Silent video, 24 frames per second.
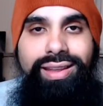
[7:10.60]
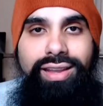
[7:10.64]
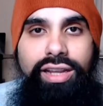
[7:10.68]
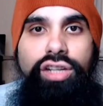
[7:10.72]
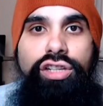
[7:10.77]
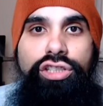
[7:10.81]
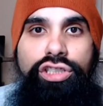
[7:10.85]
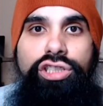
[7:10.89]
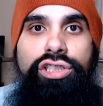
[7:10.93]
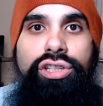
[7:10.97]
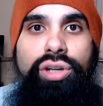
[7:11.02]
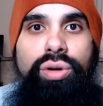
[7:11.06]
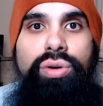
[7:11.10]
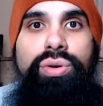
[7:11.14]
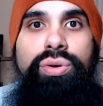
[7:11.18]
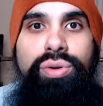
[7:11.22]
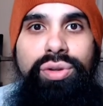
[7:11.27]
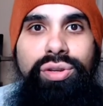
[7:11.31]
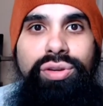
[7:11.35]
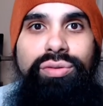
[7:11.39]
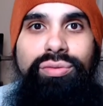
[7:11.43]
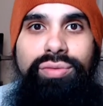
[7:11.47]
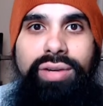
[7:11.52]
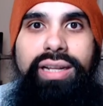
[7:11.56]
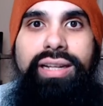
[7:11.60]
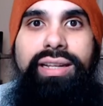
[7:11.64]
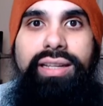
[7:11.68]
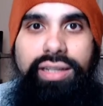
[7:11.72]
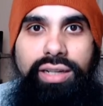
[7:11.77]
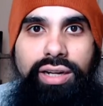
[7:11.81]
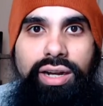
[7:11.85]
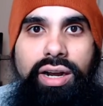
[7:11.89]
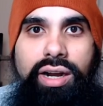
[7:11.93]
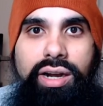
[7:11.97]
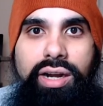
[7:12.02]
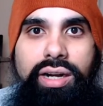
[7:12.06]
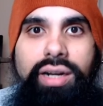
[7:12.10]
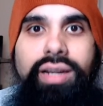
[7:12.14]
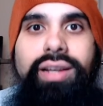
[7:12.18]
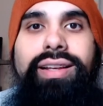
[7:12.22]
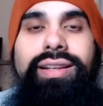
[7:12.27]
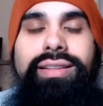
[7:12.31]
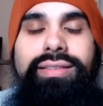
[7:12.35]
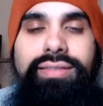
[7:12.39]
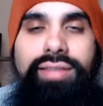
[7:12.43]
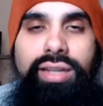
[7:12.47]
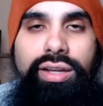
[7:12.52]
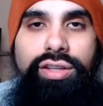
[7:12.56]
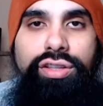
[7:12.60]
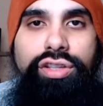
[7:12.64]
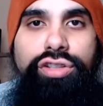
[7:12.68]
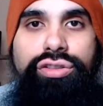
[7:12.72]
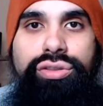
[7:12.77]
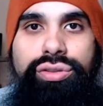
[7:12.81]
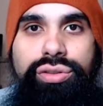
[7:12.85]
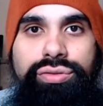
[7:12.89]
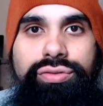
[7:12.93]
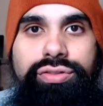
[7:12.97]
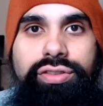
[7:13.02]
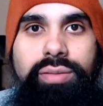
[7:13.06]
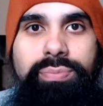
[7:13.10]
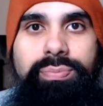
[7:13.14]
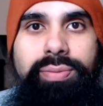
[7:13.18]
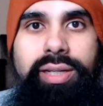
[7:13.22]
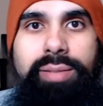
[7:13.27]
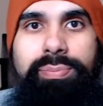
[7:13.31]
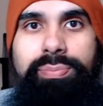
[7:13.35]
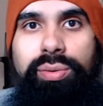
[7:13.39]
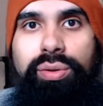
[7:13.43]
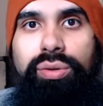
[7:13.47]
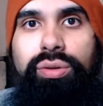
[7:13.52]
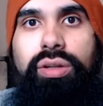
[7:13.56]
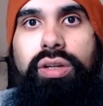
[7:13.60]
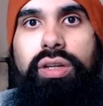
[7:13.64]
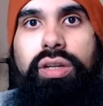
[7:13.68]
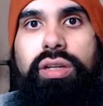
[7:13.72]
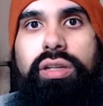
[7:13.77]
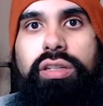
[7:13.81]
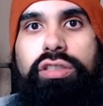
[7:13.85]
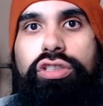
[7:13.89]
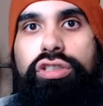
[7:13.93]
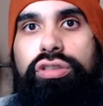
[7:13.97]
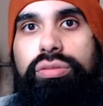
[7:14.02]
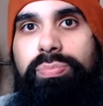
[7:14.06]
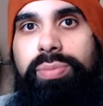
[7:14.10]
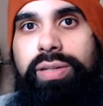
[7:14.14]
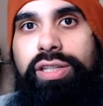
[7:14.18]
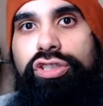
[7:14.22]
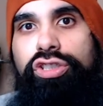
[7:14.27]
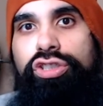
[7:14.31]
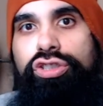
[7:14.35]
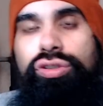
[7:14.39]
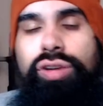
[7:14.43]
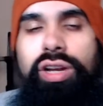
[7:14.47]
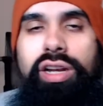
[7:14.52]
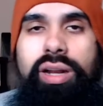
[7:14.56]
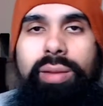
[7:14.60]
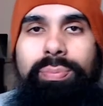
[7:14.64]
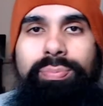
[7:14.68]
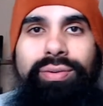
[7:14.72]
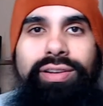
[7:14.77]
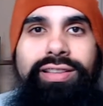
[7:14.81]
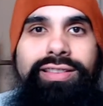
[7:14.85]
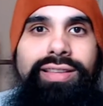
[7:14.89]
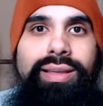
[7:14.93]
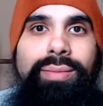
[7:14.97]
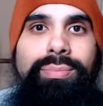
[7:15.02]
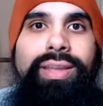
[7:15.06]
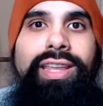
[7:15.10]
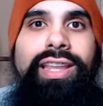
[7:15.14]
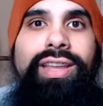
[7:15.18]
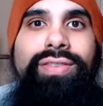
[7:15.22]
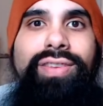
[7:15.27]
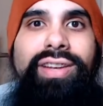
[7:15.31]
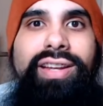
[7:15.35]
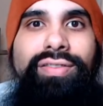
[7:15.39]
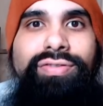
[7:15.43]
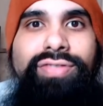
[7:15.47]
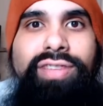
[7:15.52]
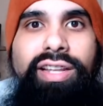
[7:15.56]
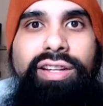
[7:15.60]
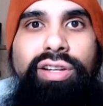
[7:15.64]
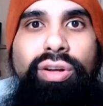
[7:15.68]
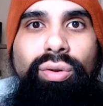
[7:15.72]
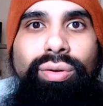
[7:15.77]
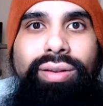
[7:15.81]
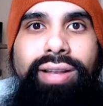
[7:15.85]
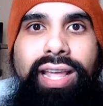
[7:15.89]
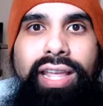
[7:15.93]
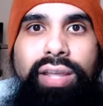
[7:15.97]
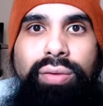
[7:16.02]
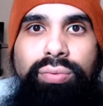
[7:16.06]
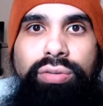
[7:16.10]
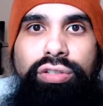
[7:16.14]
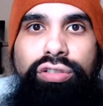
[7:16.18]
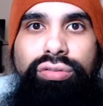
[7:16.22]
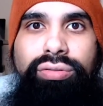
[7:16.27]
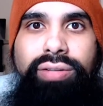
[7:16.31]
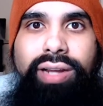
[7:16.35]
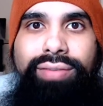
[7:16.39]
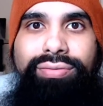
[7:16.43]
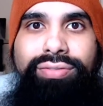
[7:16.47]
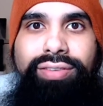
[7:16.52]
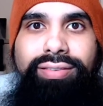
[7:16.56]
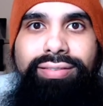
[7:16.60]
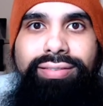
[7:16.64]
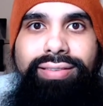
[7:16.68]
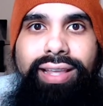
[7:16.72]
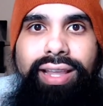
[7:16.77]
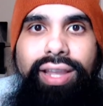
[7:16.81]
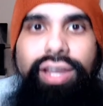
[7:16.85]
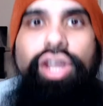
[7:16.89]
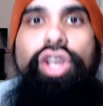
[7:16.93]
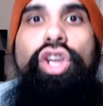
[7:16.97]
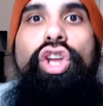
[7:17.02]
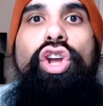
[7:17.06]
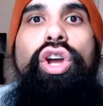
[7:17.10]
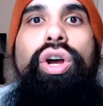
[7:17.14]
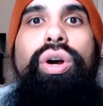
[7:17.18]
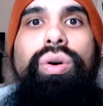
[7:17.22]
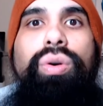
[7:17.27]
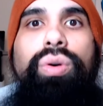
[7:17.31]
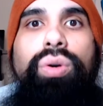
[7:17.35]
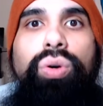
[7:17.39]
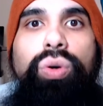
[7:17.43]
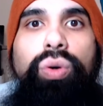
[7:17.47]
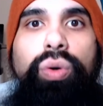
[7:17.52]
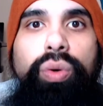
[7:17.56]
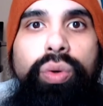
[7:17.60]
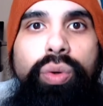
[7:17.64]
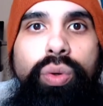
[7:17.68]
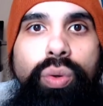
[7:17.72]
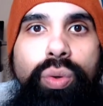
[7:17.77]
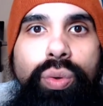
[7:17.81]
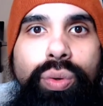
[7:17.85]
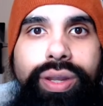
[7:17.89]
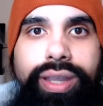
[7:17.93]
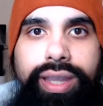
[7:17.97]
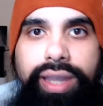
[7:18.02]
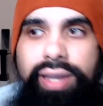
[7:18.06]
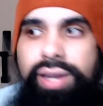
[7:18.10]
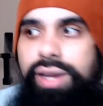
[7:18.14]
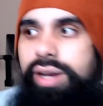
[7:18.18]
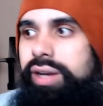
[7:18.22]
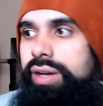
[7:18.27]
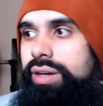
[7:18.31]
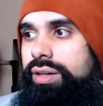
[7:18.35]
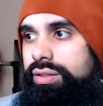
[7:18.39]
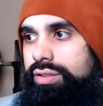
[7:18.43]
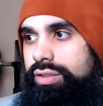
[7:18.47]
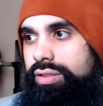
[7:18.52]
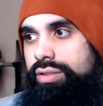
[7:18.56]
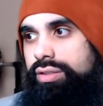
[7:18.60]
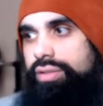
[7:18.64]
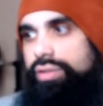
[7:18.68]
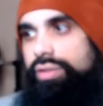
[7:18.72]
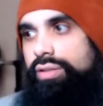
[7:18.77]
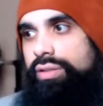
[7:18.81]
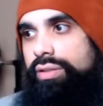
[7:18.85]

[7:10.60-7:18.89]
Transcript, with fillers: Show who you really are. Tell the truth to people. Be straight up with them. Even if they don't like what you have to say, who cares?